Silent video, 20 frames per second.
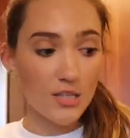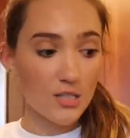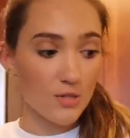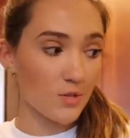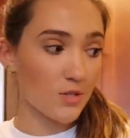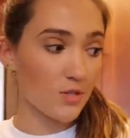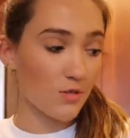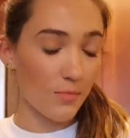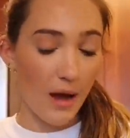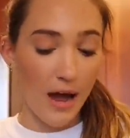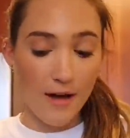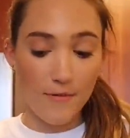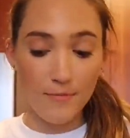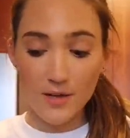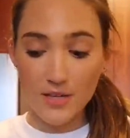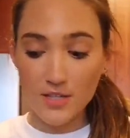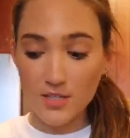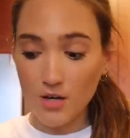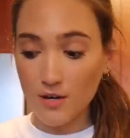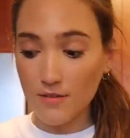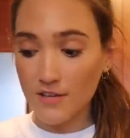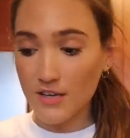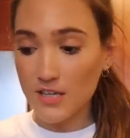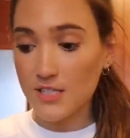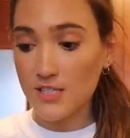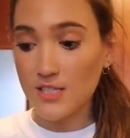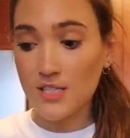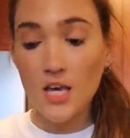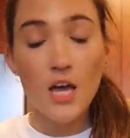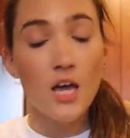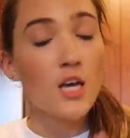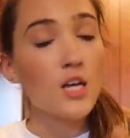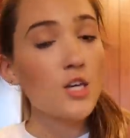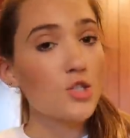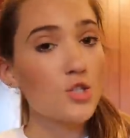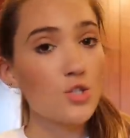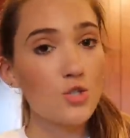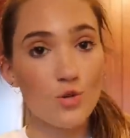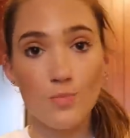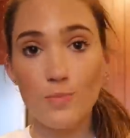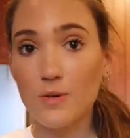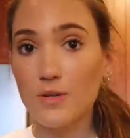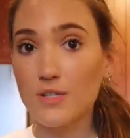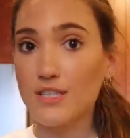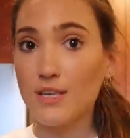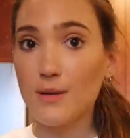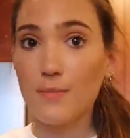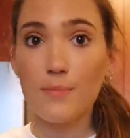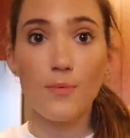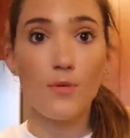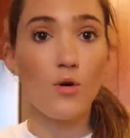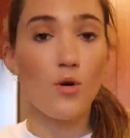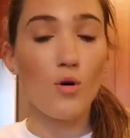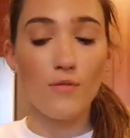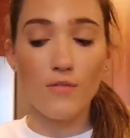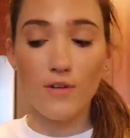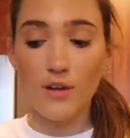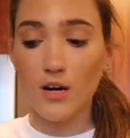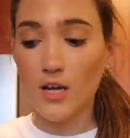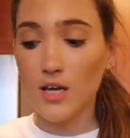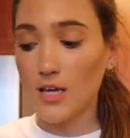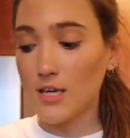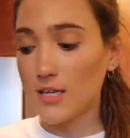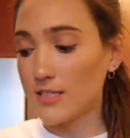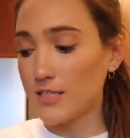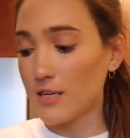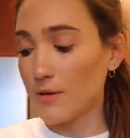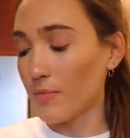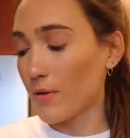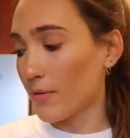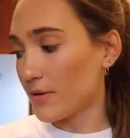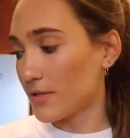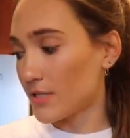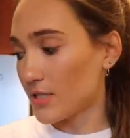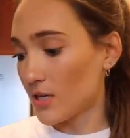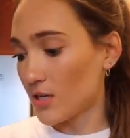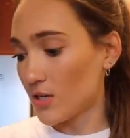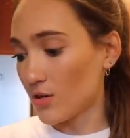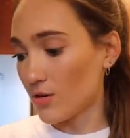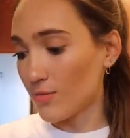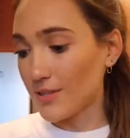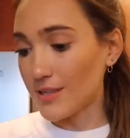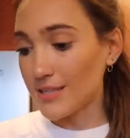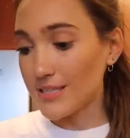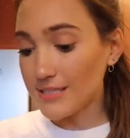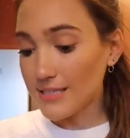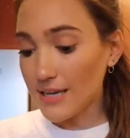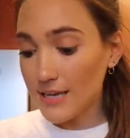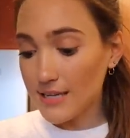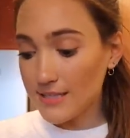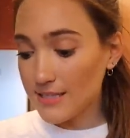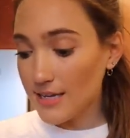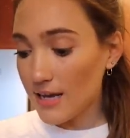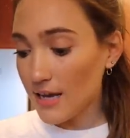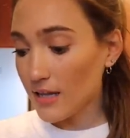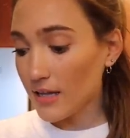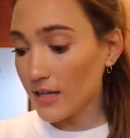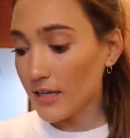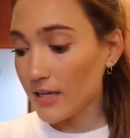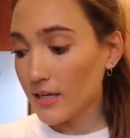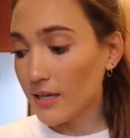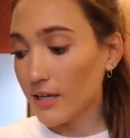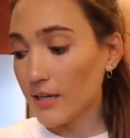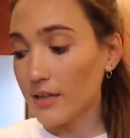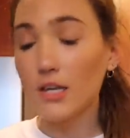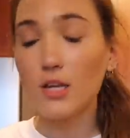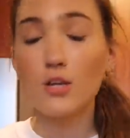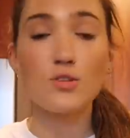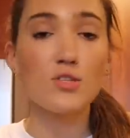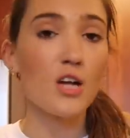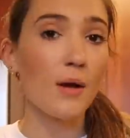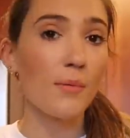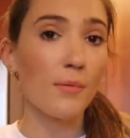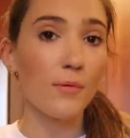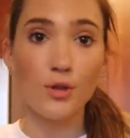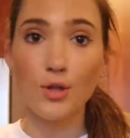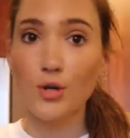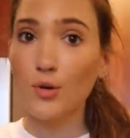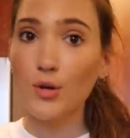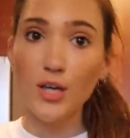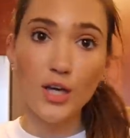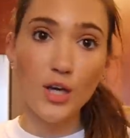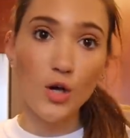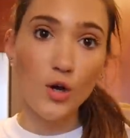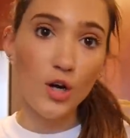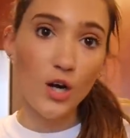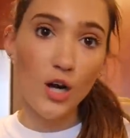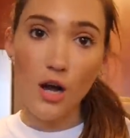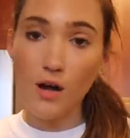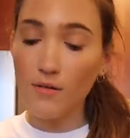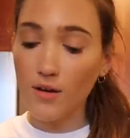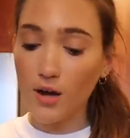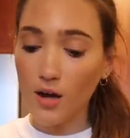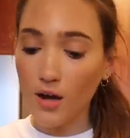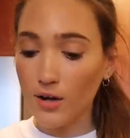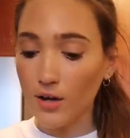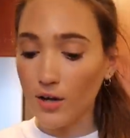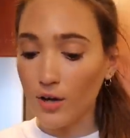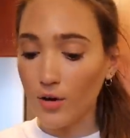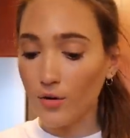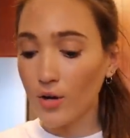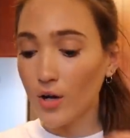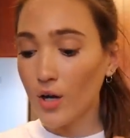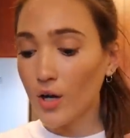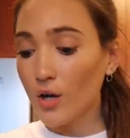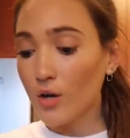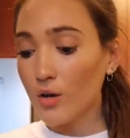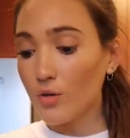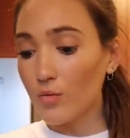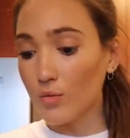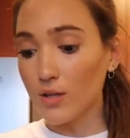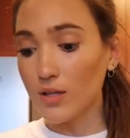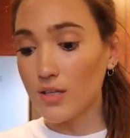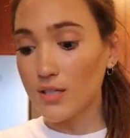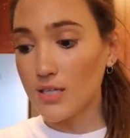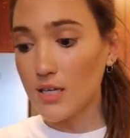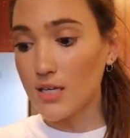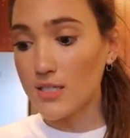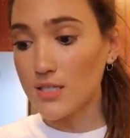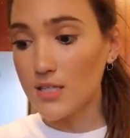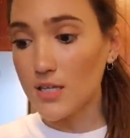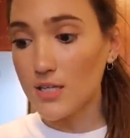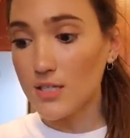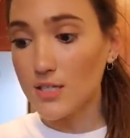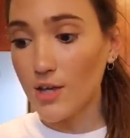This one's from Half-Baked Harvest. Super simple, very easy. I'm probably just gonna do it with a side salad. Then you just top it with Greek yogurt, avocado. Really tasty.